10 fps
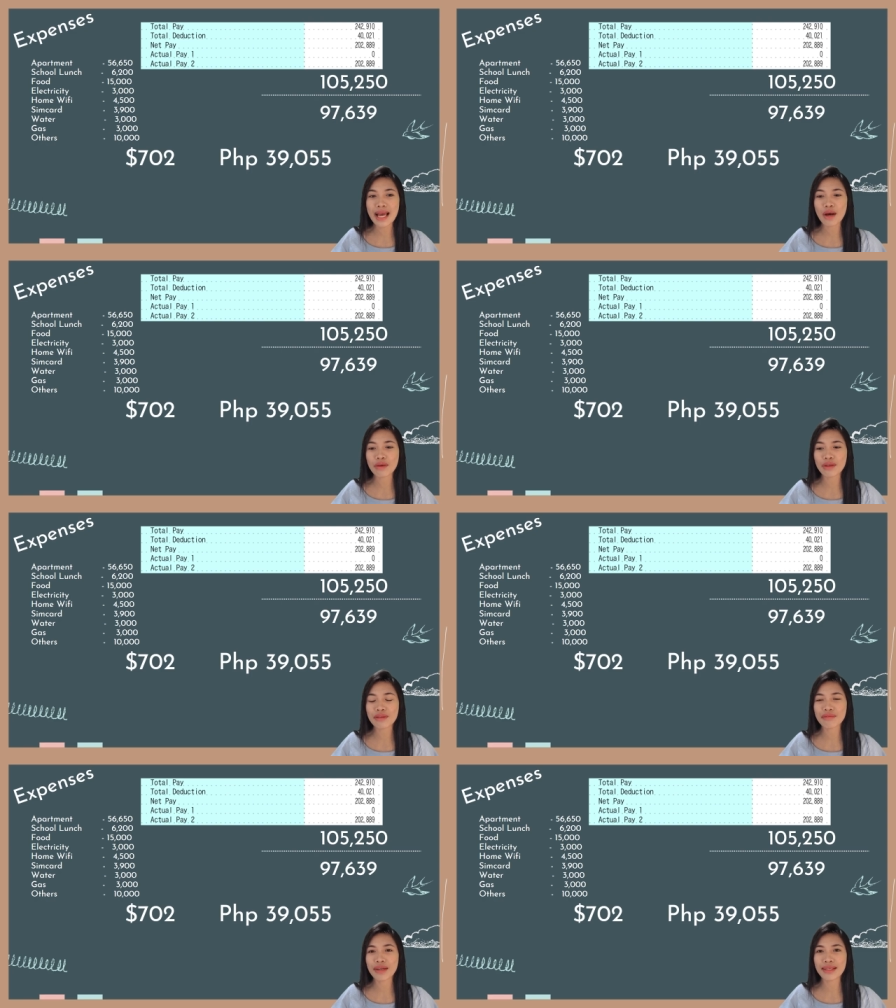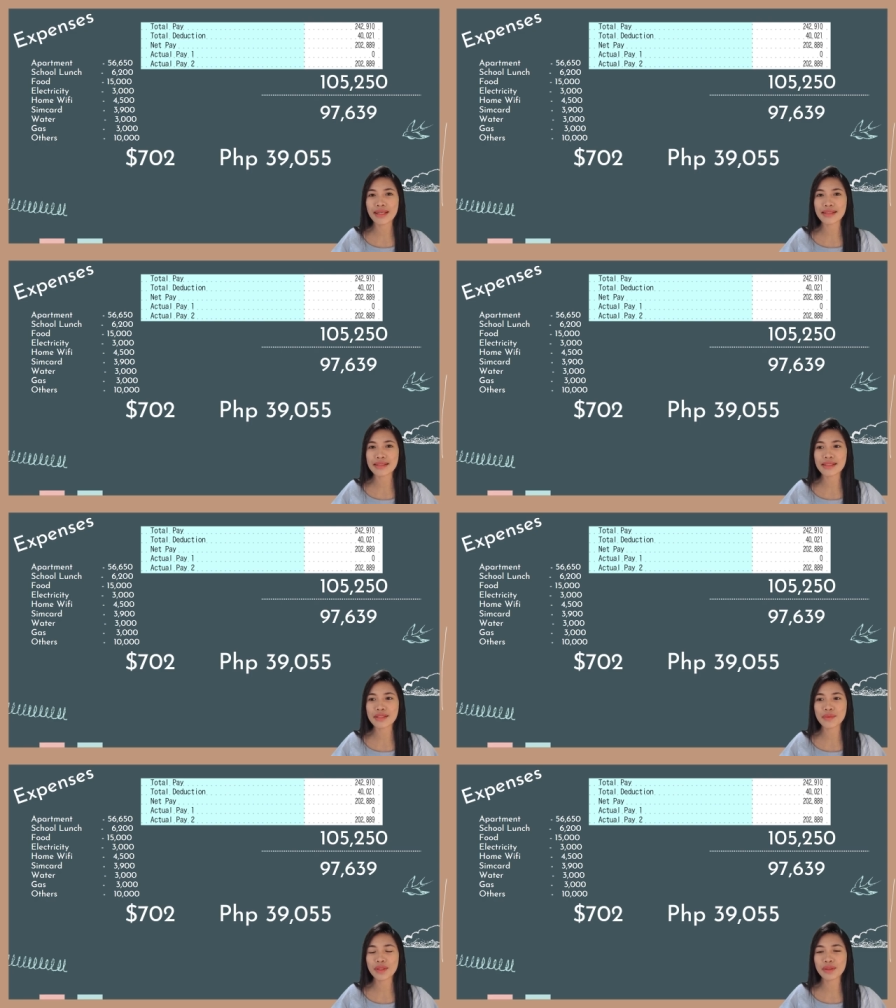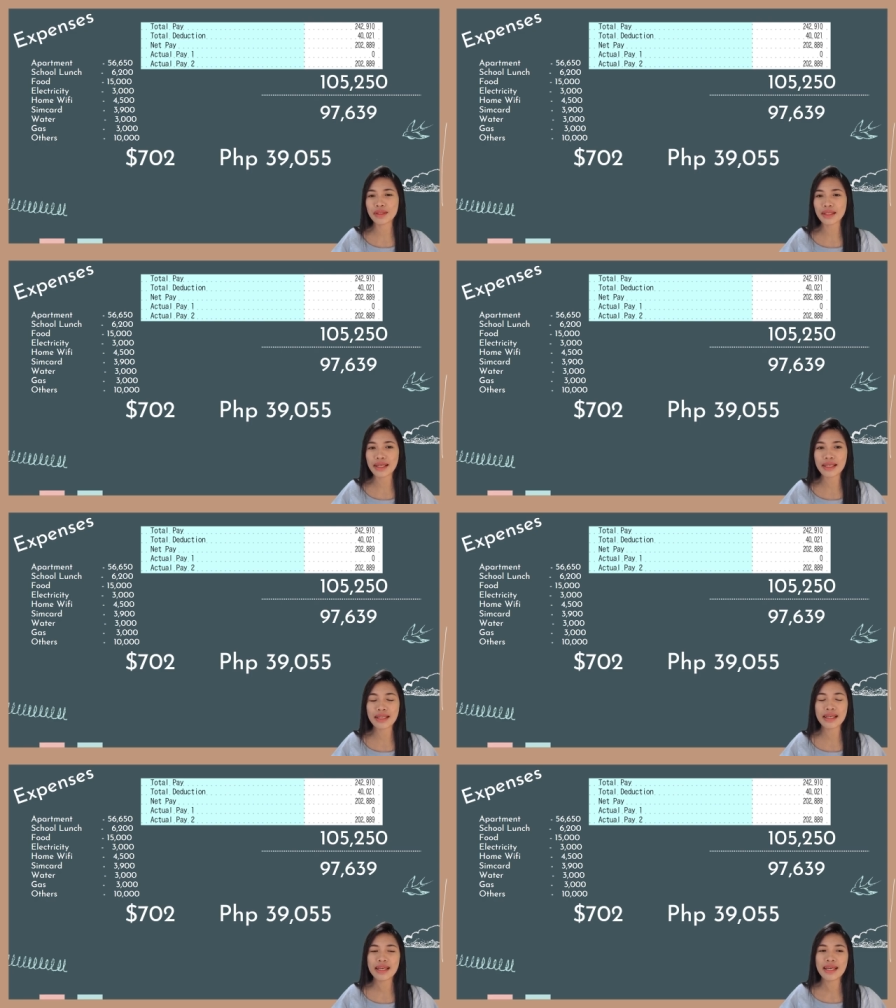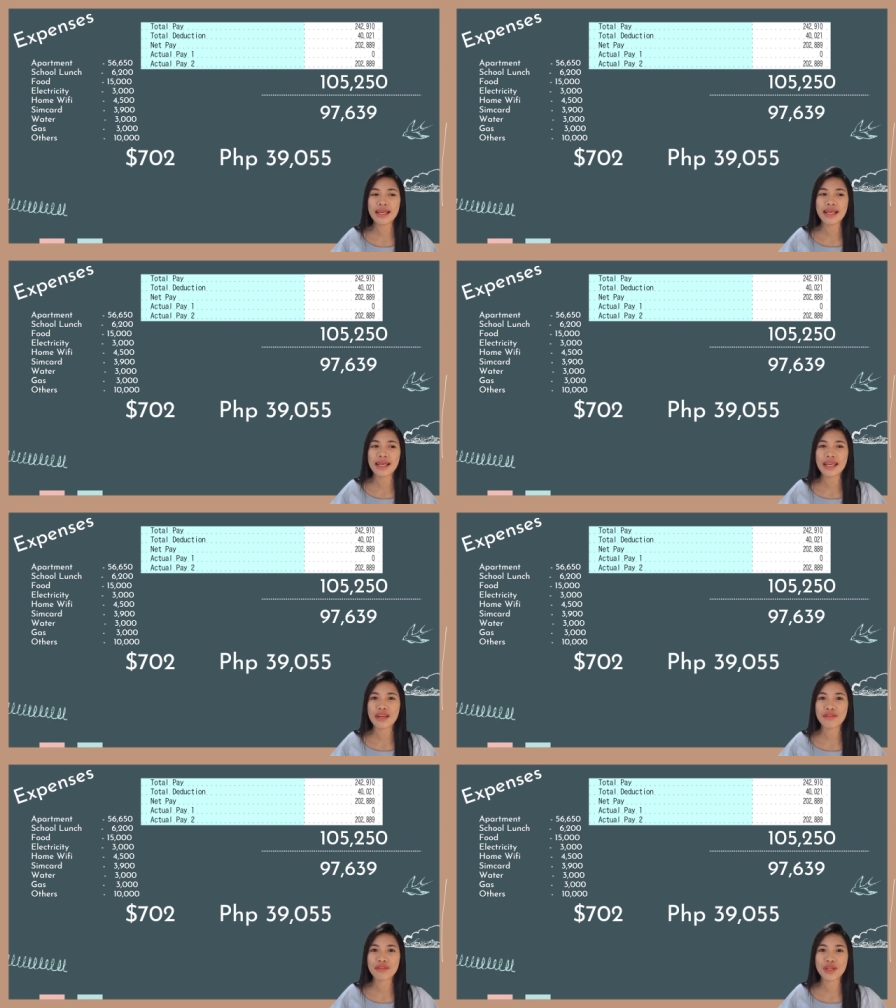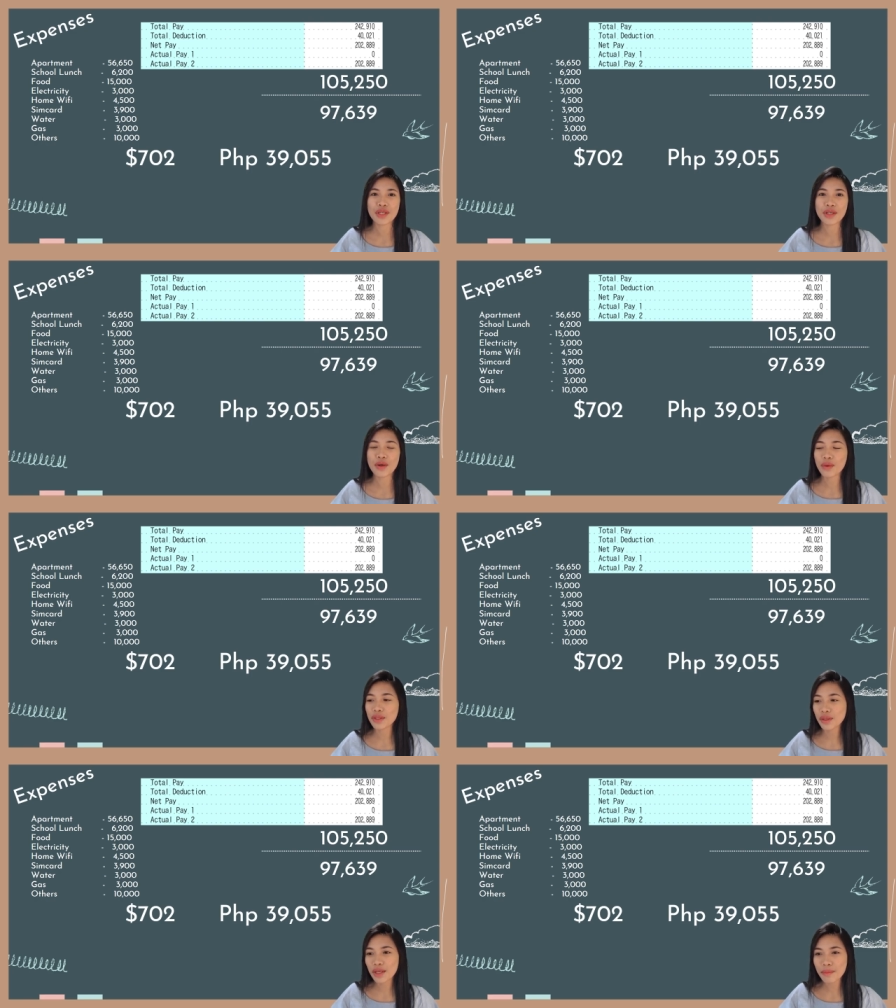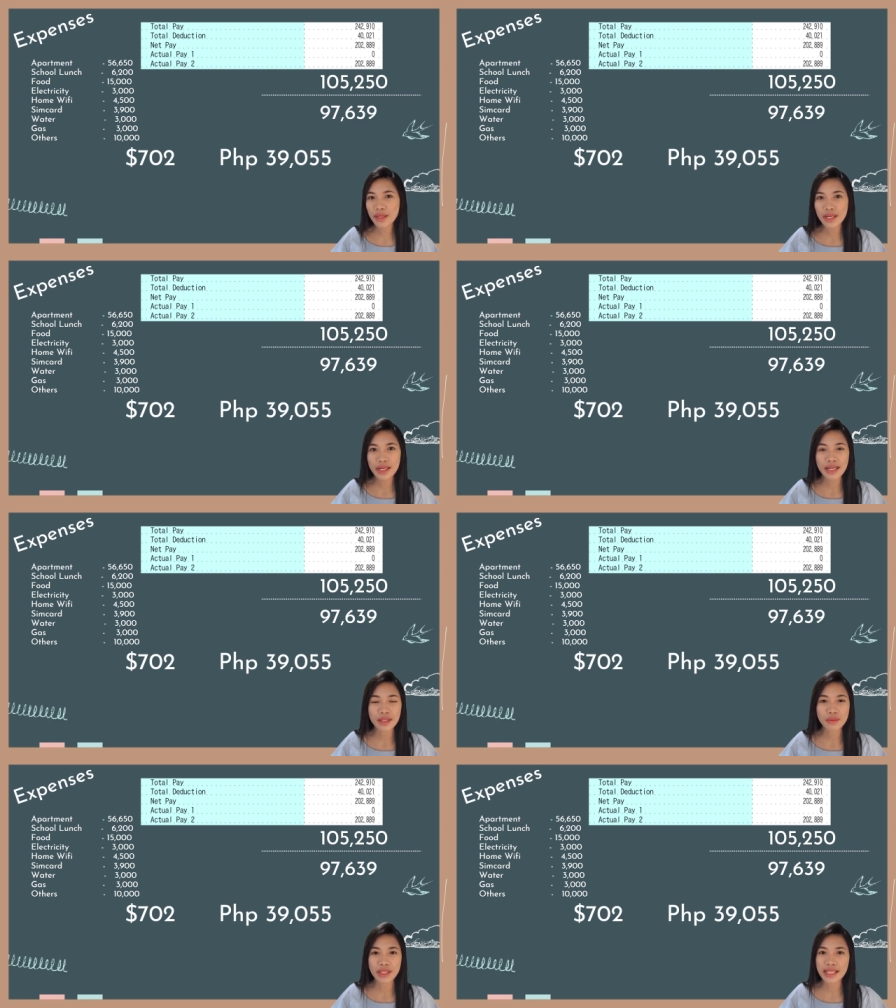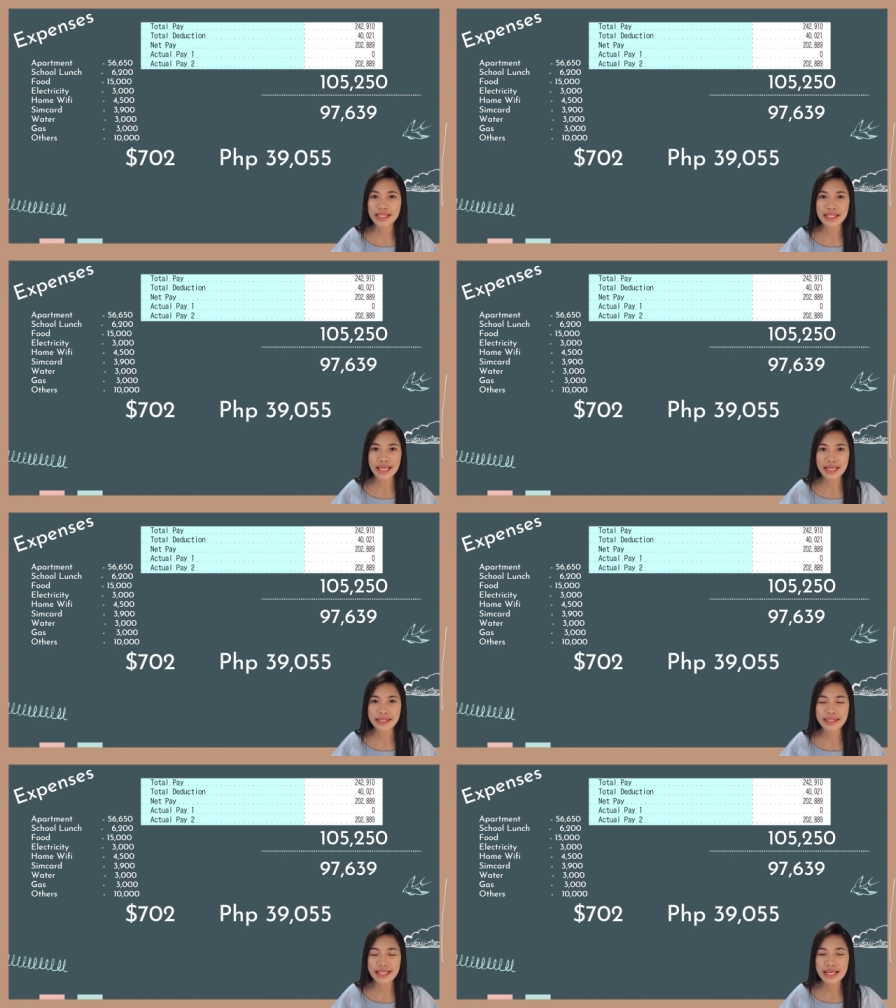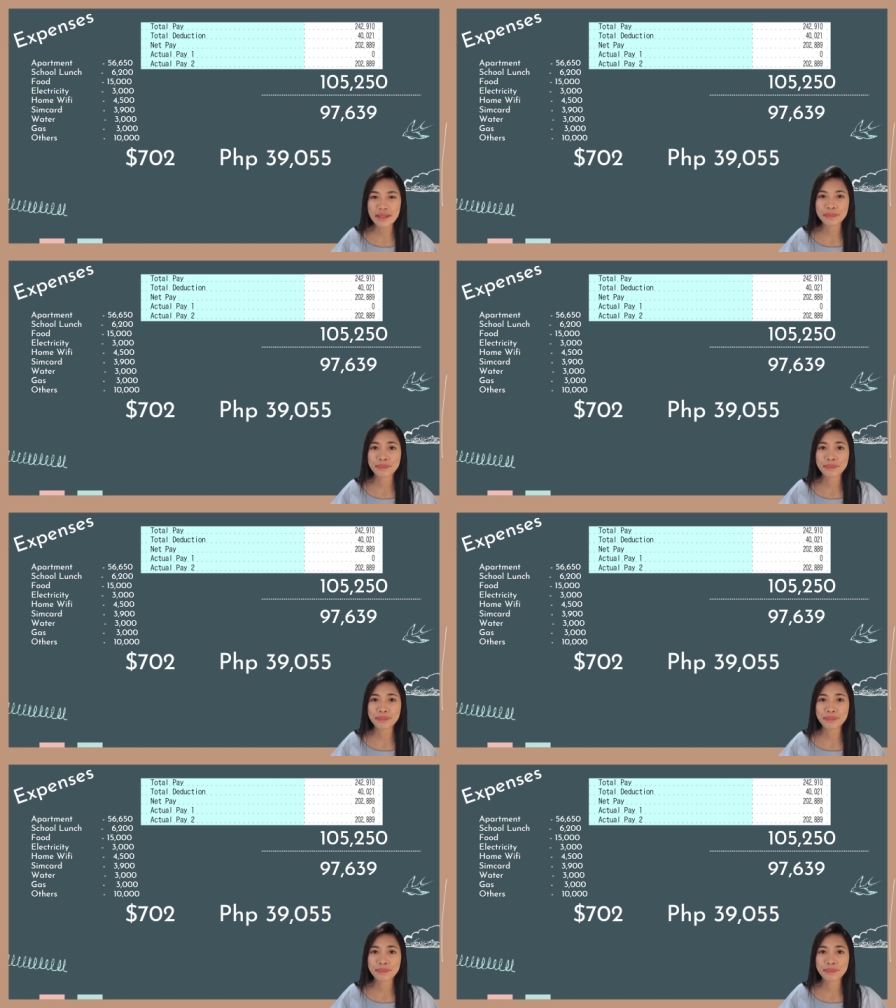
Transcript: how your finances will look like if you're going to come here and work as an A L T.